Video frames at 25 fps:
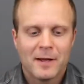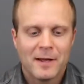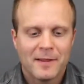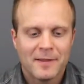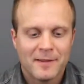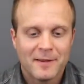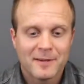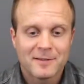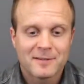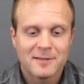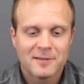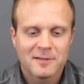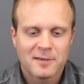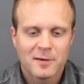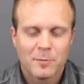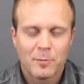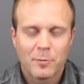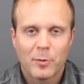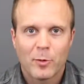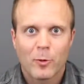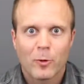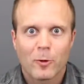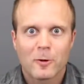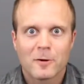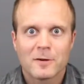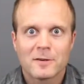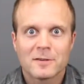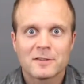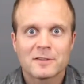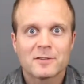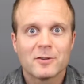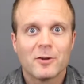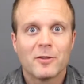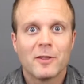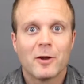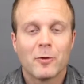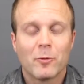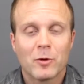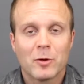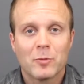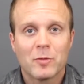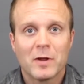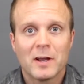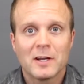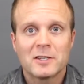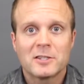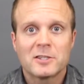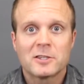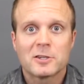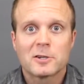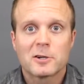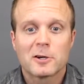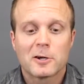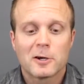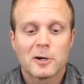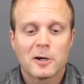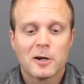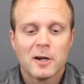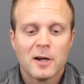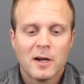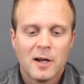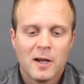This is important so that we make sure